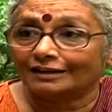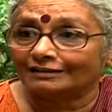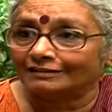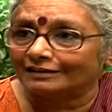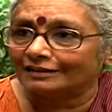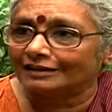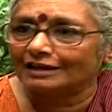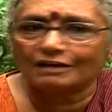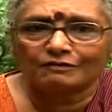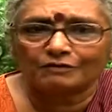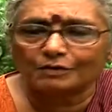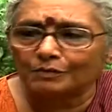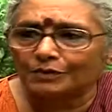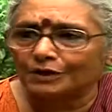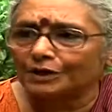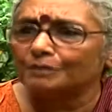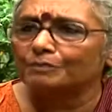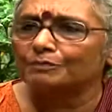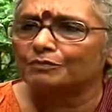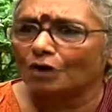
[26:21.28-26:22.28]
Gandhi,
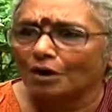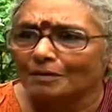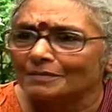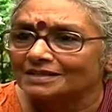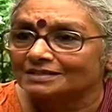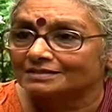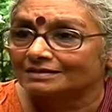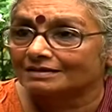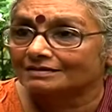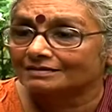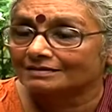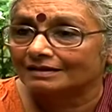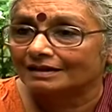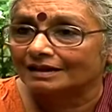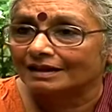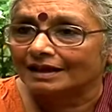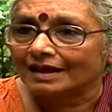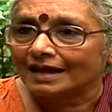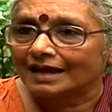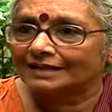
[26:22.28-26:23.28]
everybody promised us.
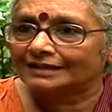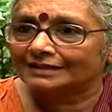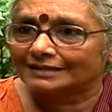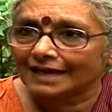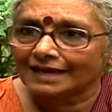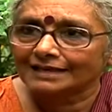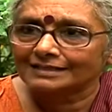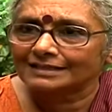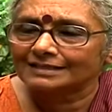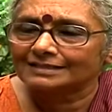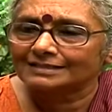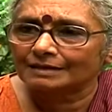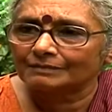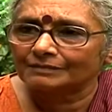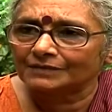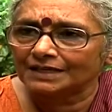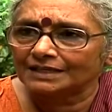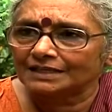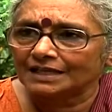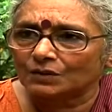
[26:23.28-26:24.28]
And that is
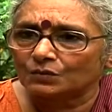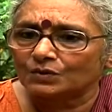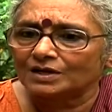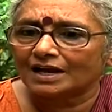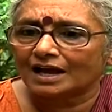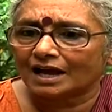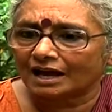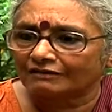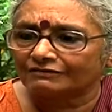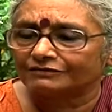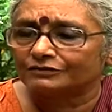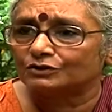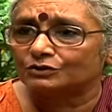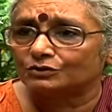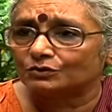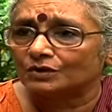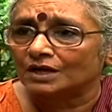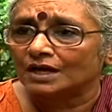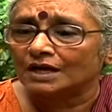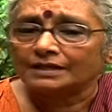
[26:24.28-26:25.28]
something they will have
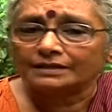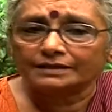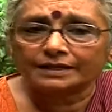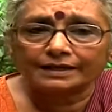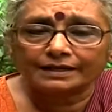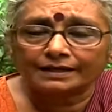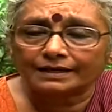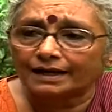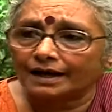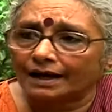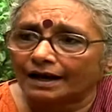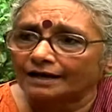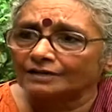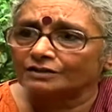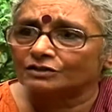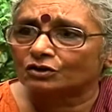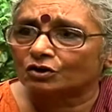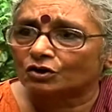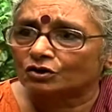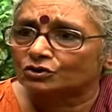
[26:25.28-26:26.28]
to do. They
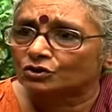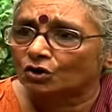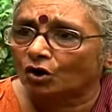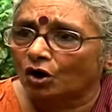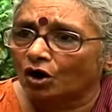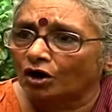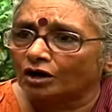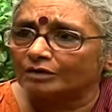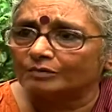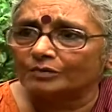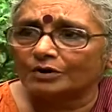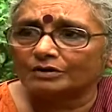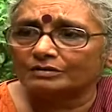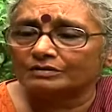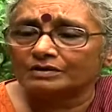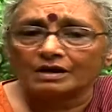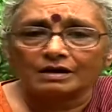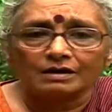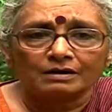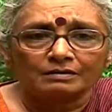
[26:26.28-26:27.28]
can't talk
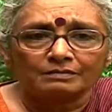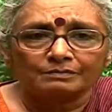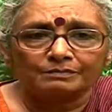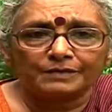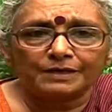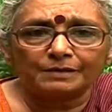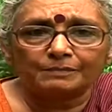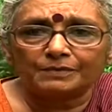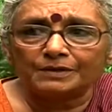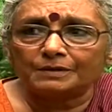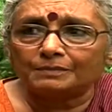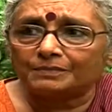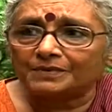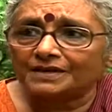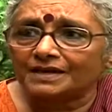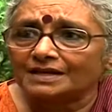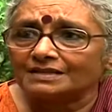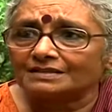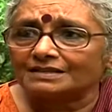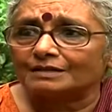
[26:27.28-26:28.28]
about
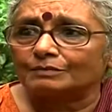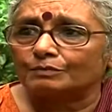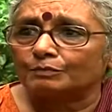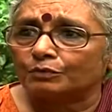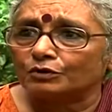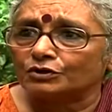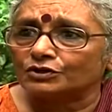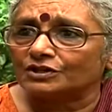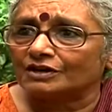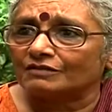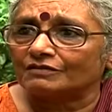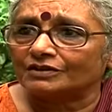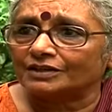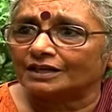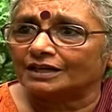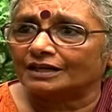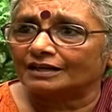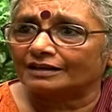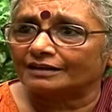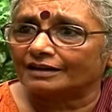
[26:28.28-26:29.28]
PPPs and push
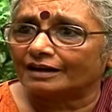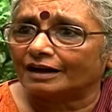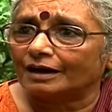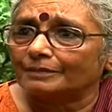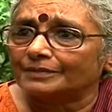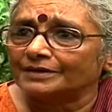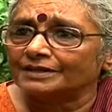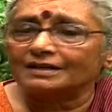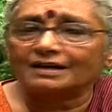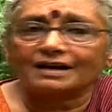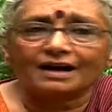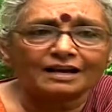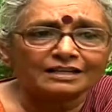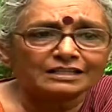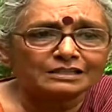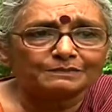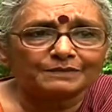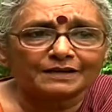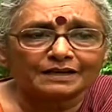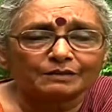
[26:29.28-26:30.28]
everything under the carpet,
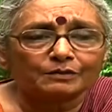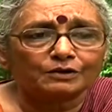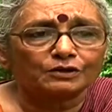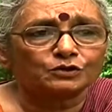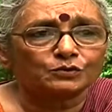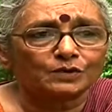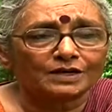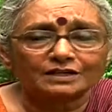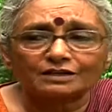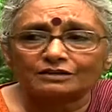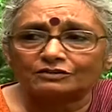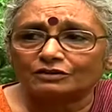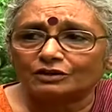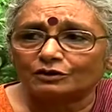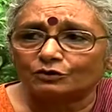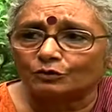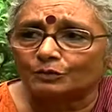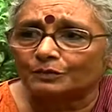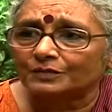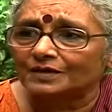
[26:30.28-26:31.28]
can't speak about 23